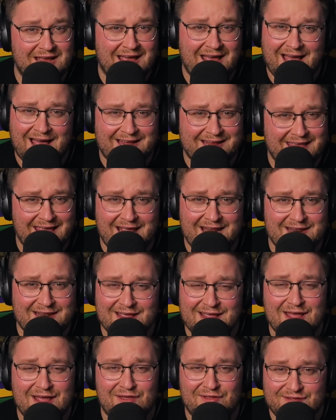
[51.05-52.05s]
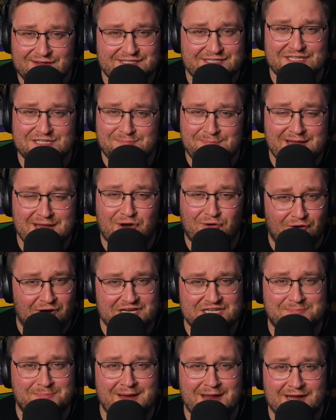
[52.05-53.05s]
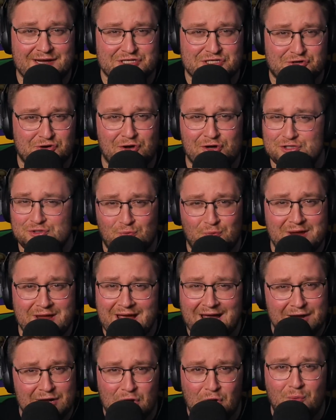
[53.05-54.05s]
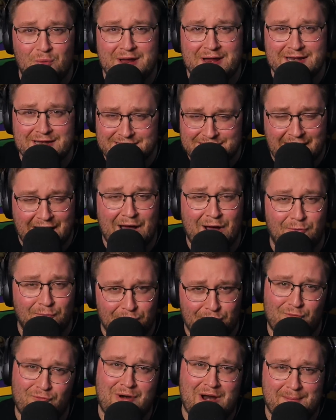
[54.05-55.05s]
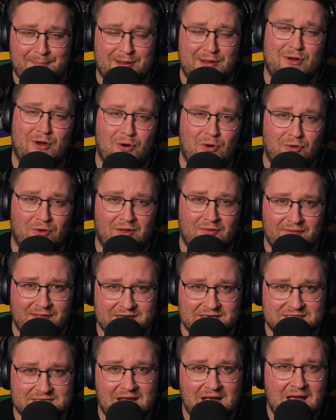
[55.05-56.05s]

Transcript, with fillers: Again, this is me grasping at straws. We are going down the rabbit hole on this.